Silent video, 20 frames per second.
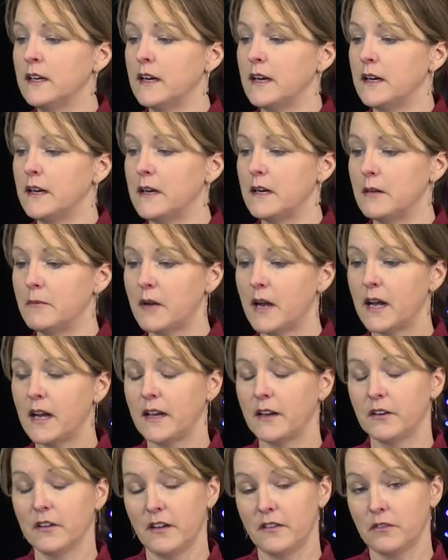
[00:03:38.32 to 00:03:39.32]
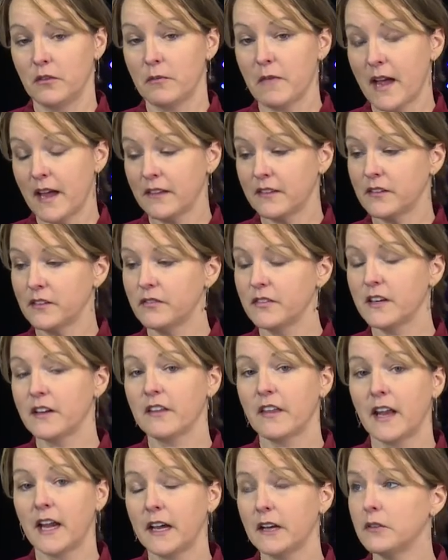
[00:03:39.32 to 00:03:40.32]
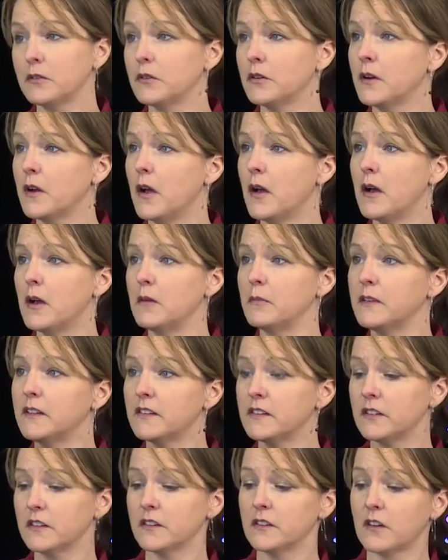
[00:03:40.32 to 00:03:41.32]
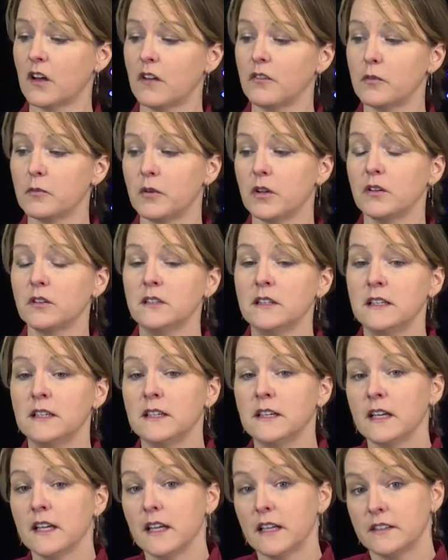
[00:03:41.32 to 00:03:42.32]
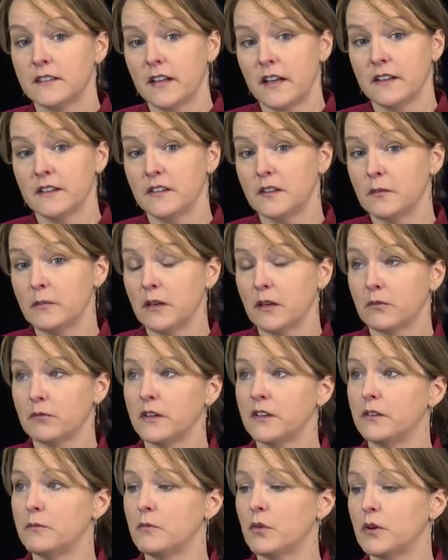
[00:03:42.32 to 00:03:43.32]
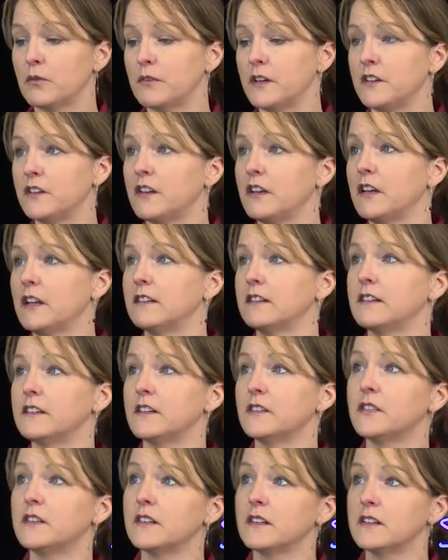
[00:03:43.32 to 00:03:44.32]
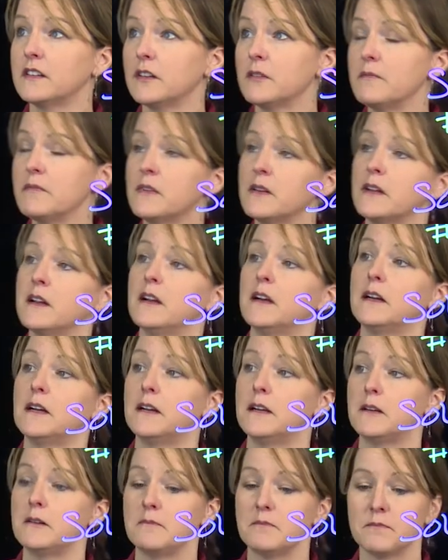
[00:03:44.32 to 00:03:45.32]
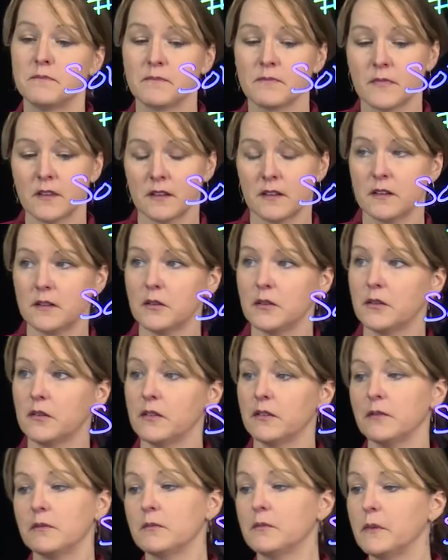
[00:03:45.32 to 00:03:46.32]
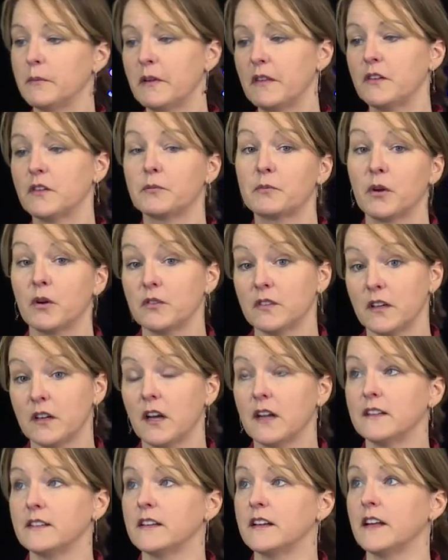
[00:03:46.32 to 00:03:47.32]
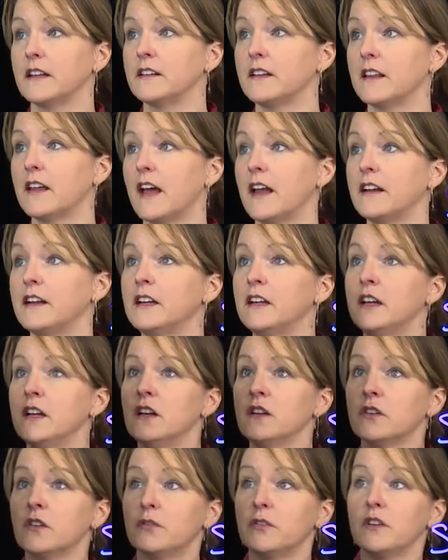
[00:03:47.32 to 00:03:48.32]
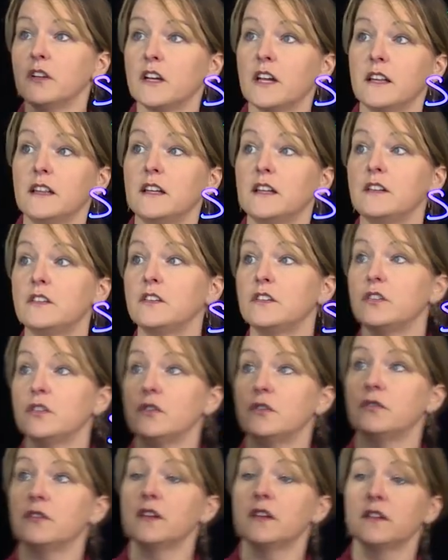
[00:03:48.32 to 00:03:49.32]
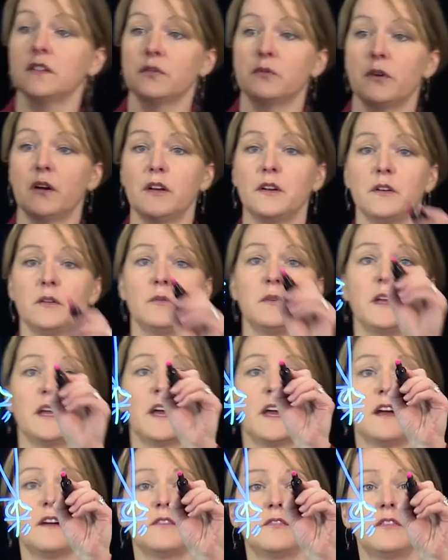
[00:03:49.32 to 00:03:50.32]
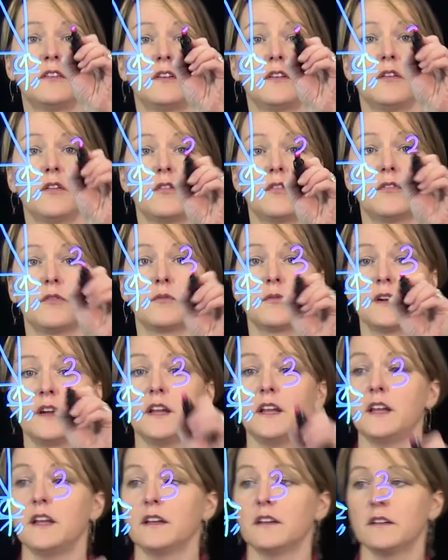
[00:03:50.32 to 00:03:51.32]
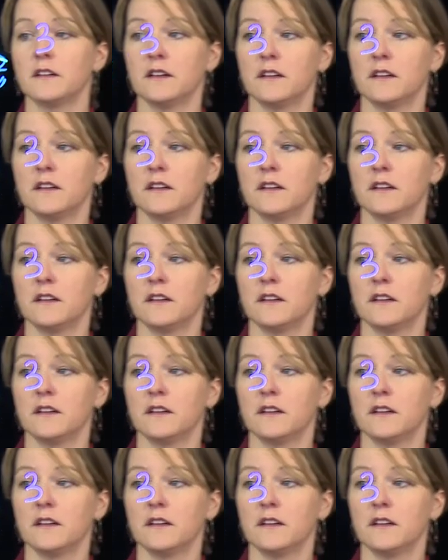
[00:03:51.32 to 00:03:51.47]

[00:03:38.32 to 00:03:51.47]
um, a higher level math to figure that out. Um, it's still solvable. It tends to be a more rigid and stiff system, um, but there's pros and cons again to that. So if we look at these two, for this one, we have three